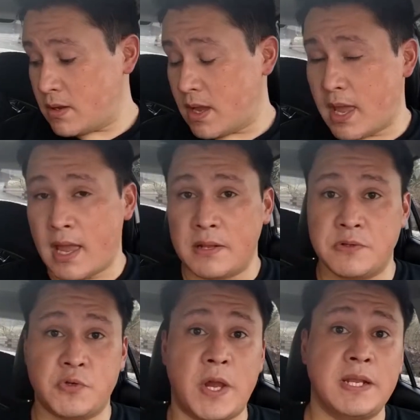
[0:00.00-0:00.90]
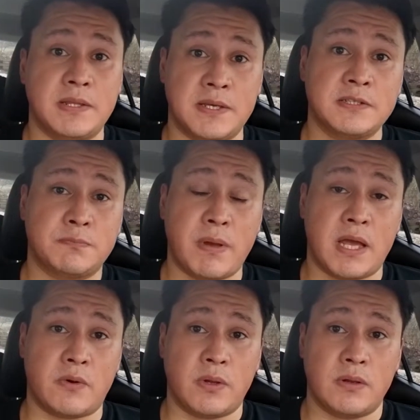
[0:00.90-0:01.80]
and drain this
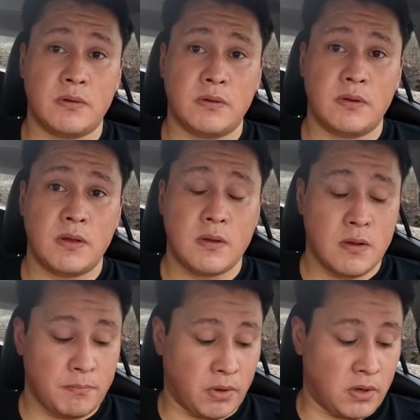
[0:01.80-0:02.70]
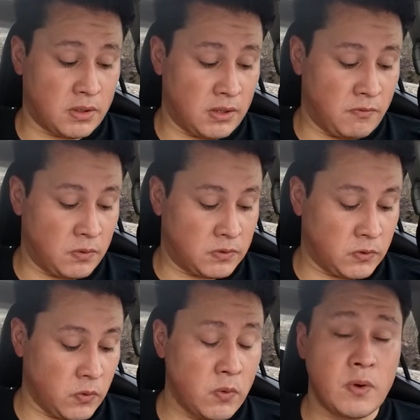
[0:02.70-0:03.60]
battery. But if you
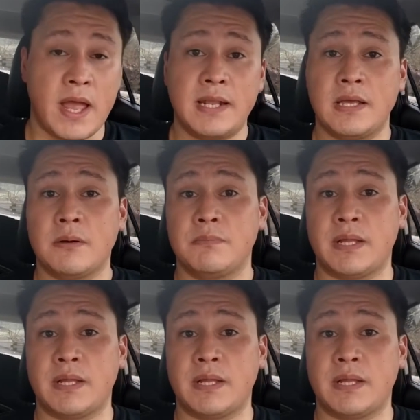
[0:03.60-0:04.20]
do end up